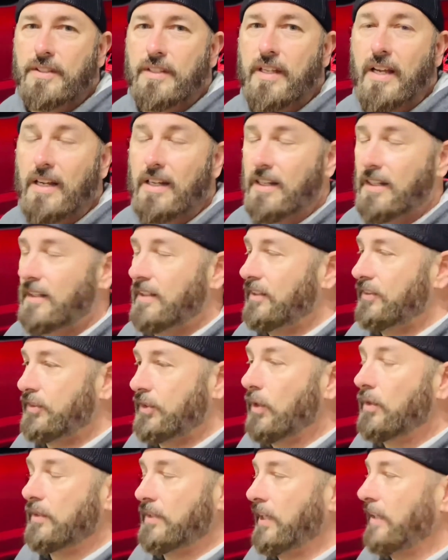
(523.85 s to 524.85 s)
It's
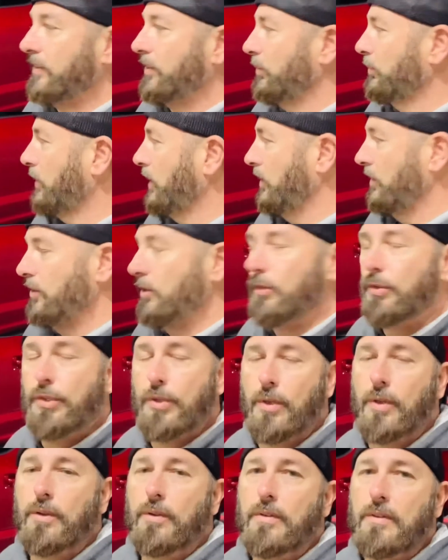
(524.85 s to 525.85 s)
gonna take some getting used
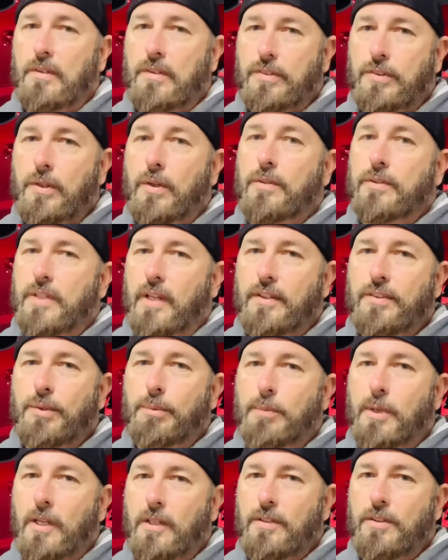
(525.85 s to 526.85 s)
to. It's gonna take
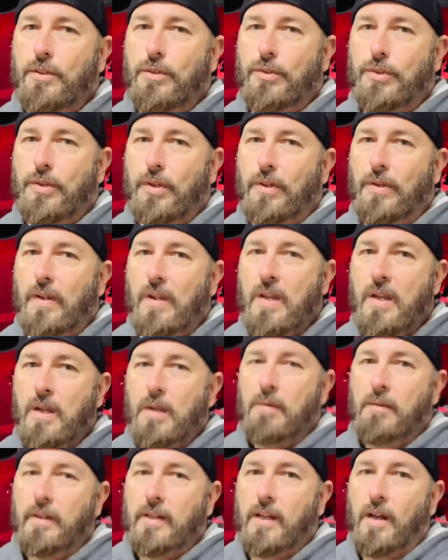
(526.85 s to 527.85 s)
some getting used to,
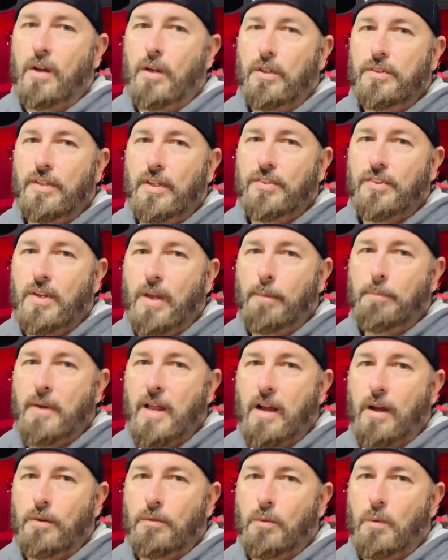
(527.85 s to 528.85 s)
because I stepped
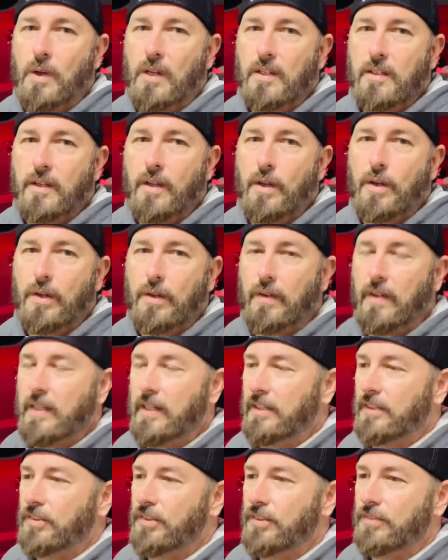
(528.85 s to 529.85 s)
out a while ago
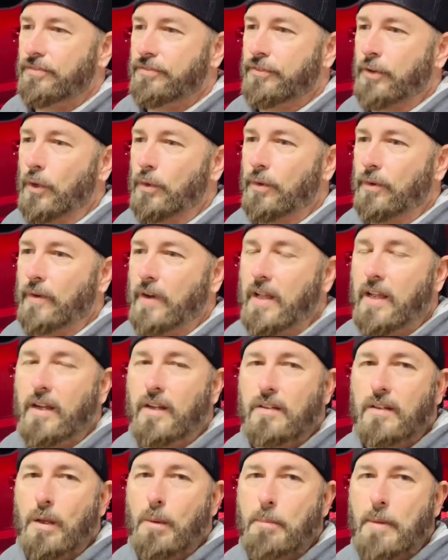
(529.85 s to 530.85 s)
and it's further
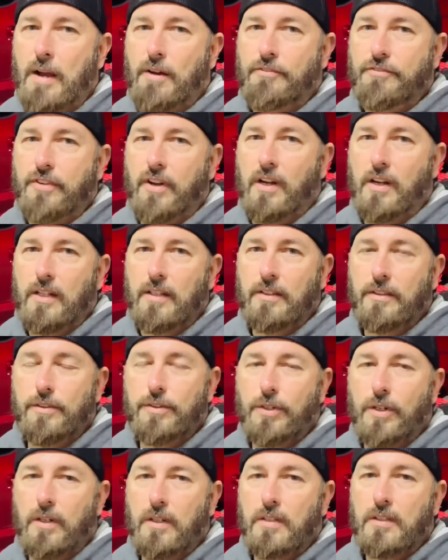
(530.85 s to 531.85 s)
down. I about fell out of the
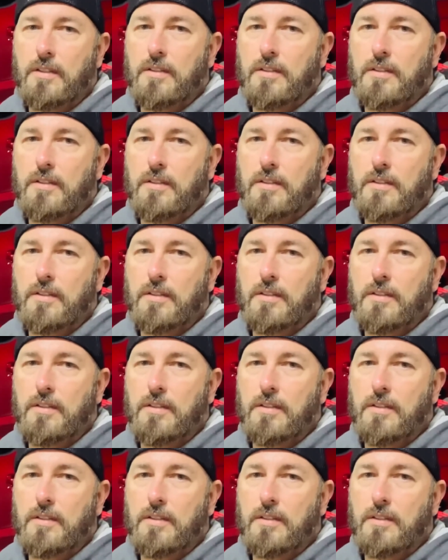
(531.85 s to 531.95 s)
truck,